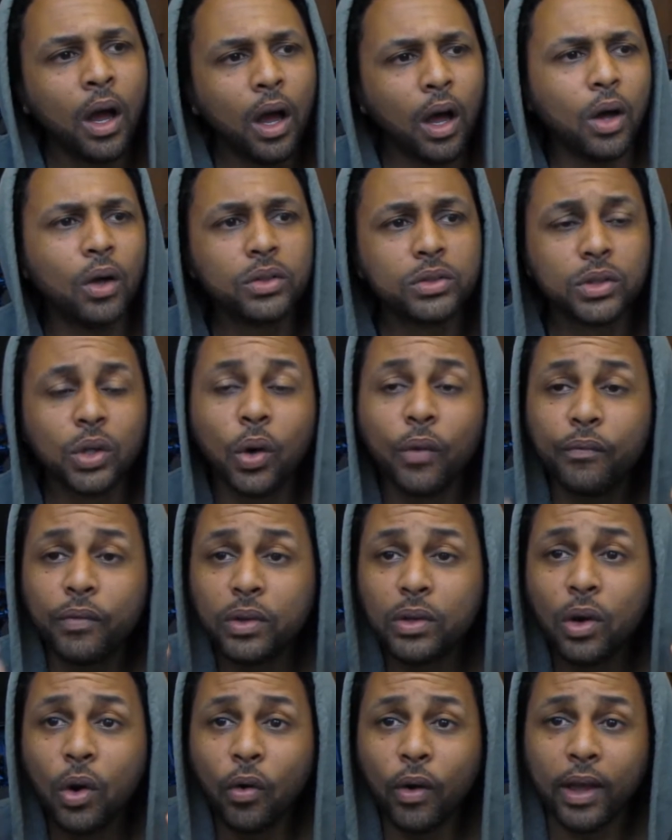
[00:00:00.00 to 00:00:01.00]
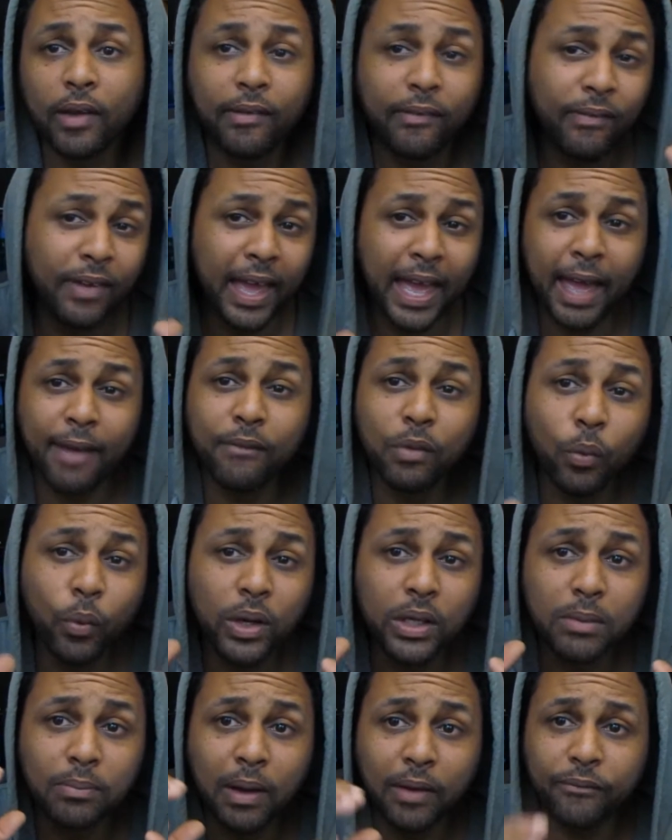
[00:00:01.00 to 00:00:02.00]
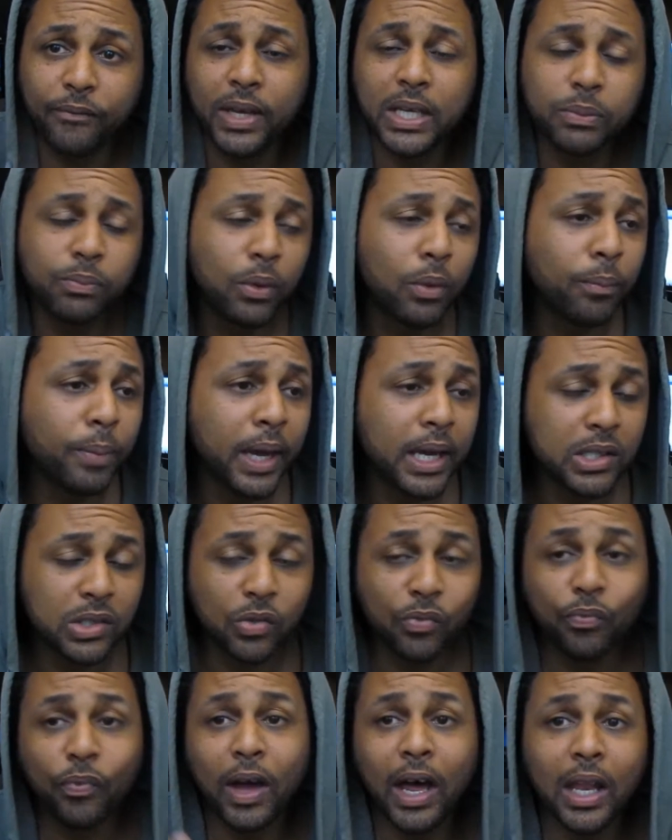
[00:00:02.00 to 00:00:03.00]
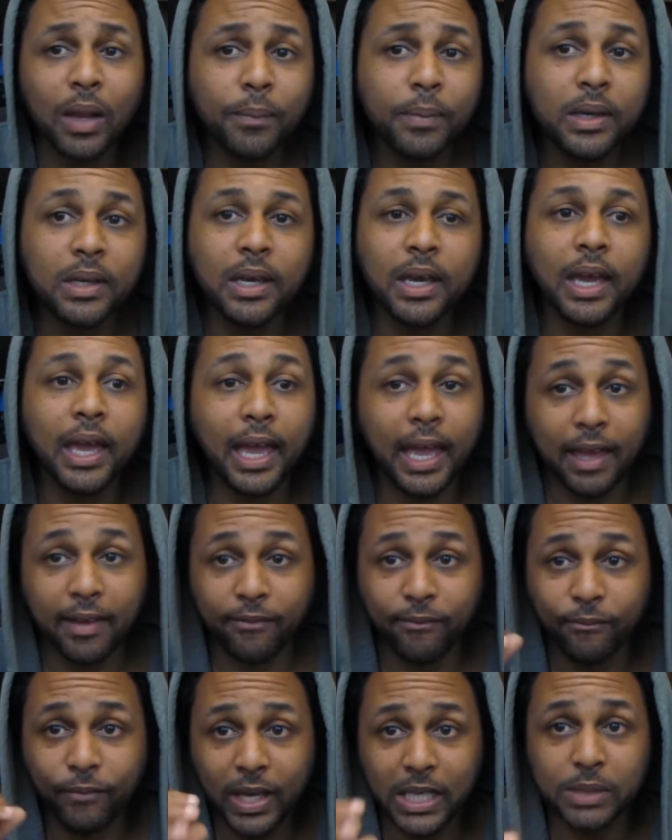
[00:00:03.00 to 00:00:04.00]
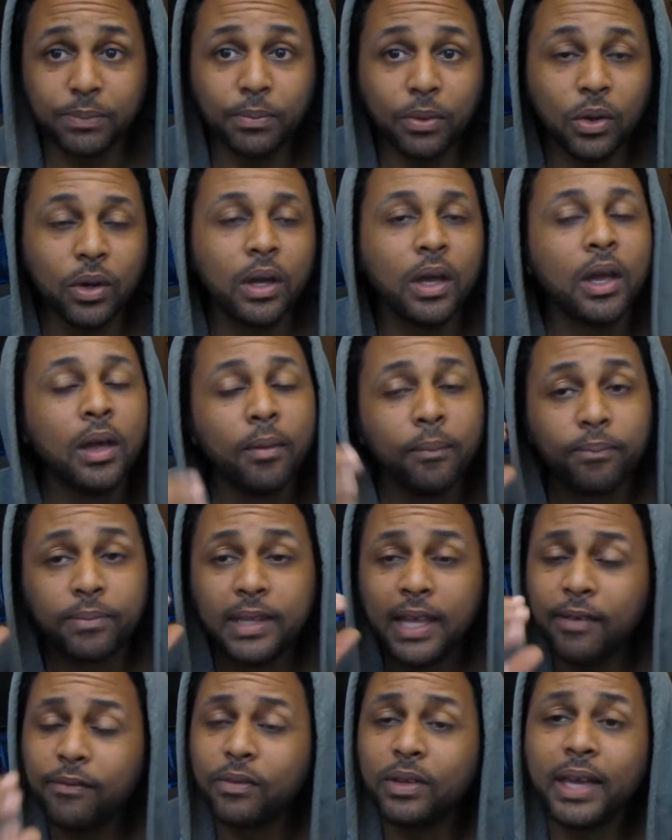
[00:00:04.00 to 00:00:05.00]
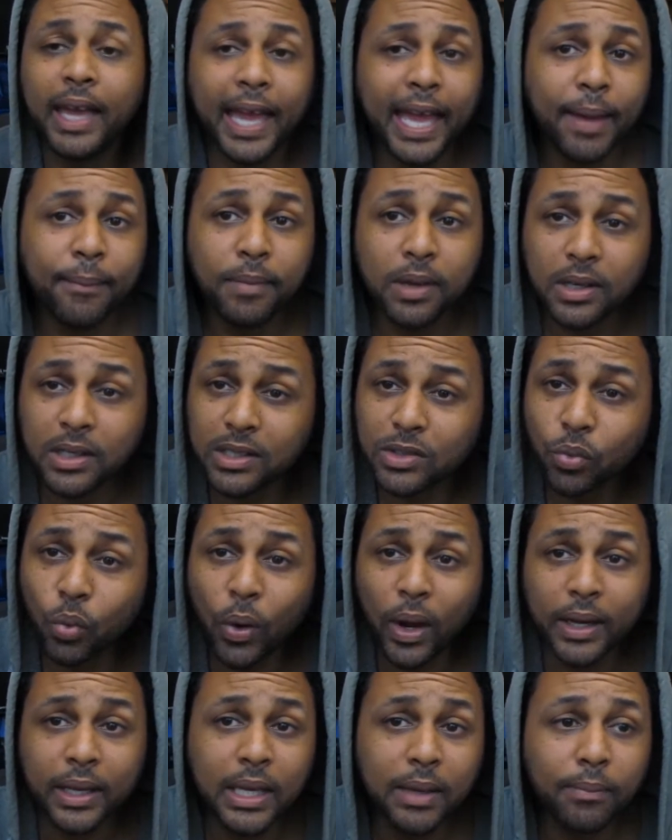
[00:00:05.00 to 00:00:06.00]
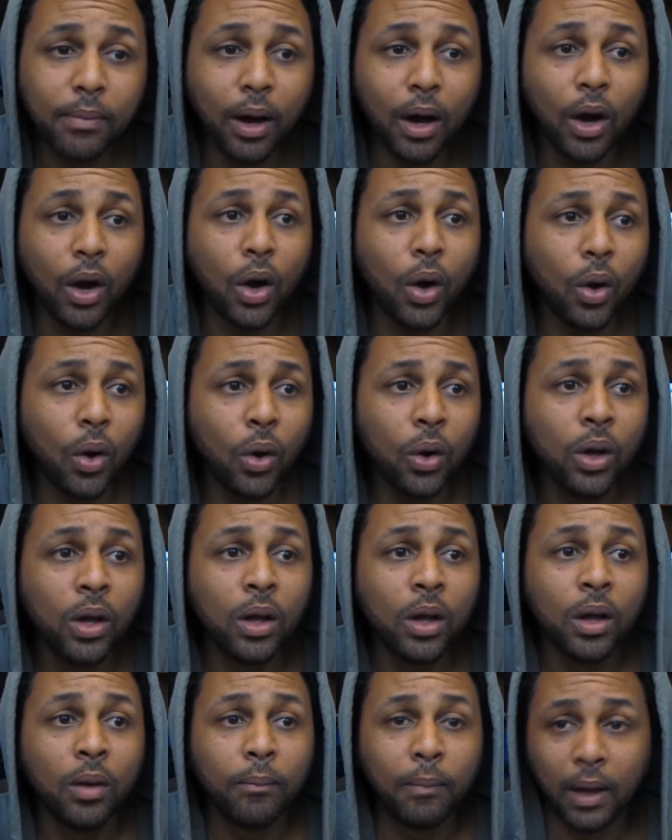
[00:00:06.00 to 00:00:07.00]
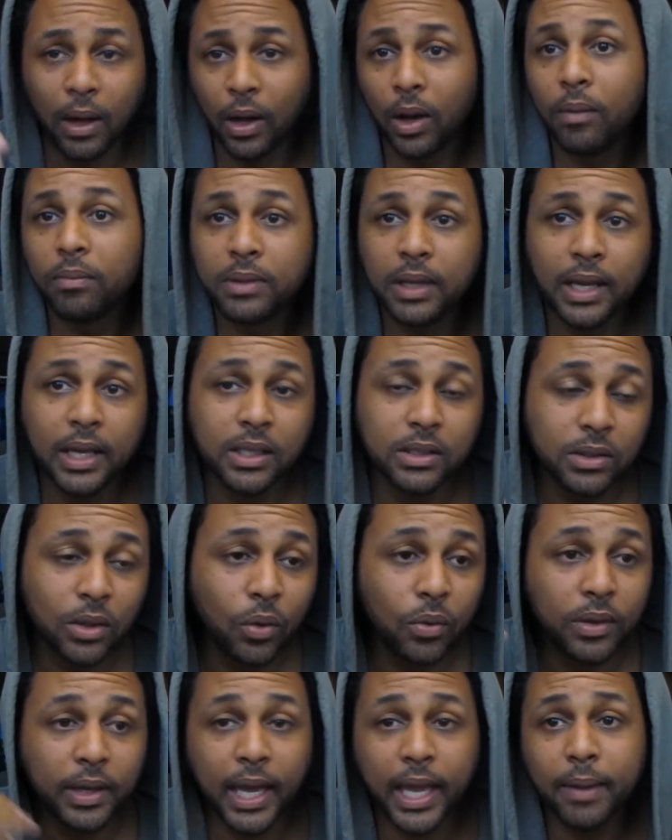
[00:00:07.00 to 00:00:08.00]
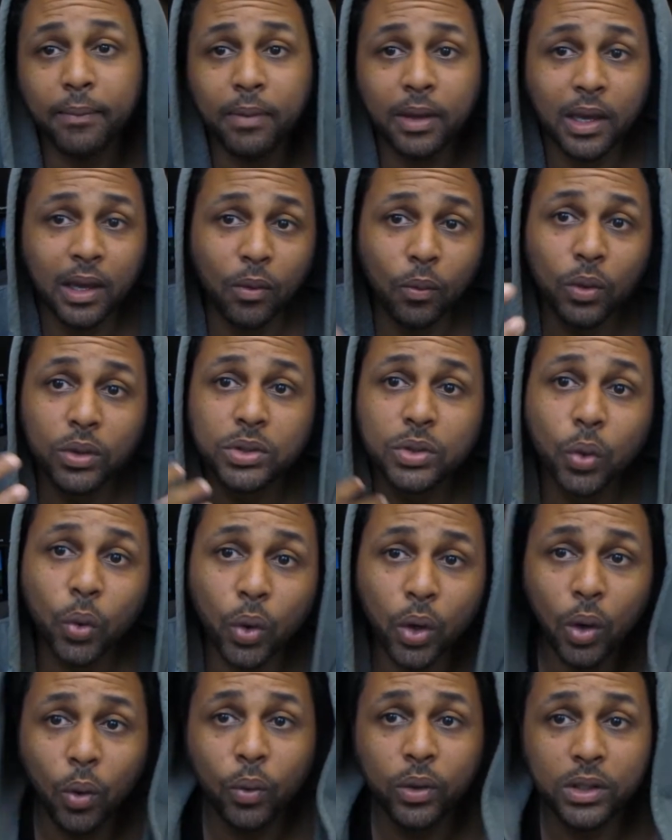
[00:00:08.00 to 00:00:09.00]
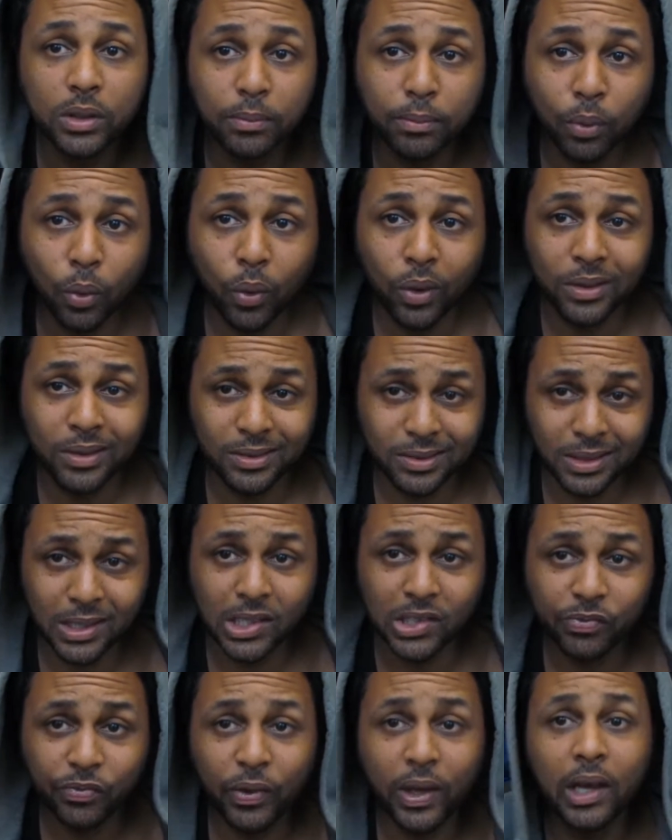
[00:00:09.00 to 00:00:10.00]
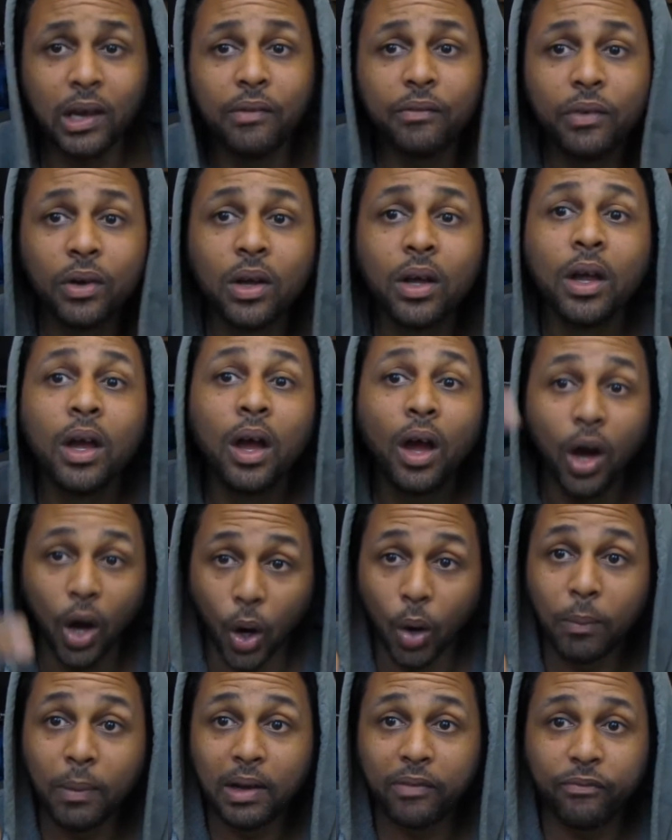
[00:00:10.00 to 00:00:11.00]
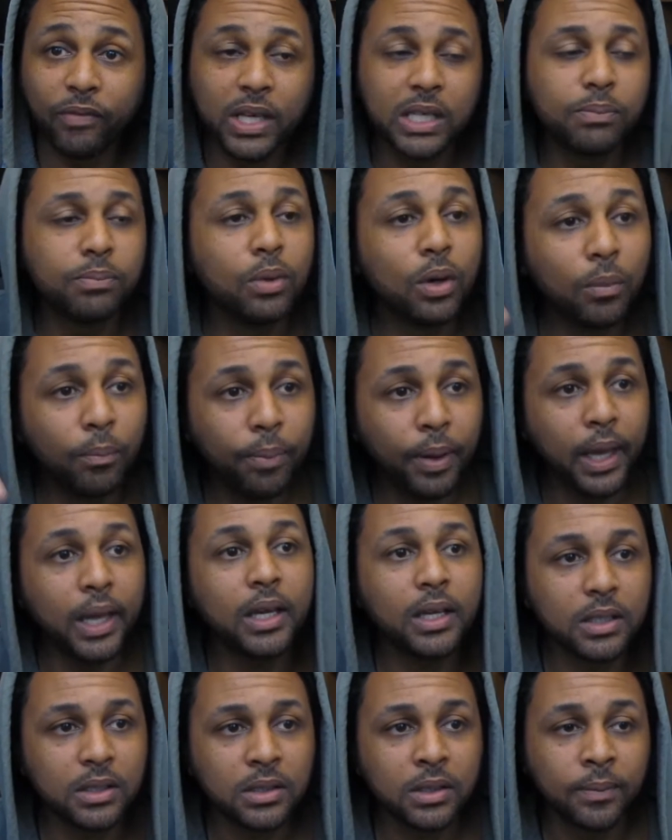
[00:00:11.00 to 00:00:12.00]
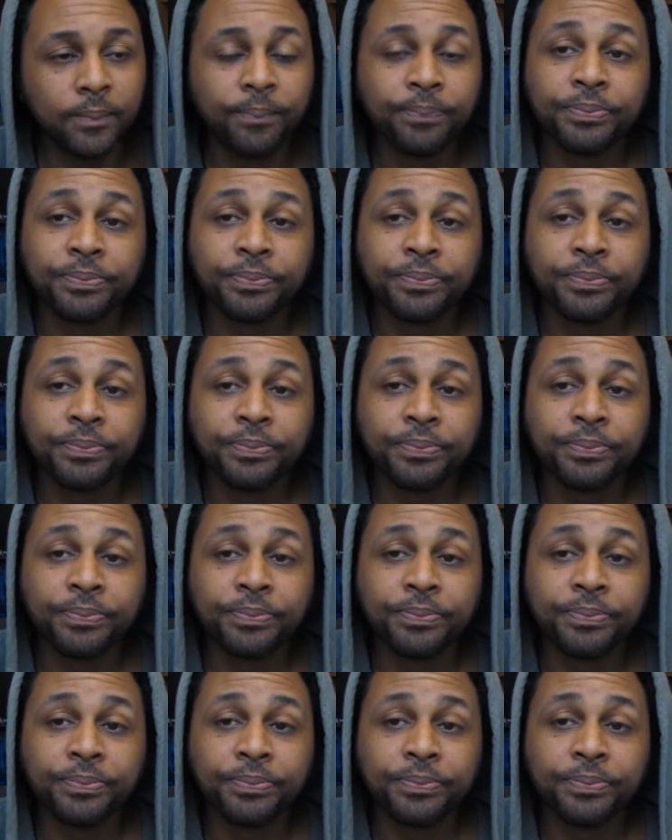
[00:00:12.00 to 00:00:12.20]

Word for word: Also, if you don't, if you haven't went to my Facebook page and follow me yet at Facebook, definitely add me because where I keep all my updates on gaming and what's going on with your boy Steelz Forever on my Facebook page.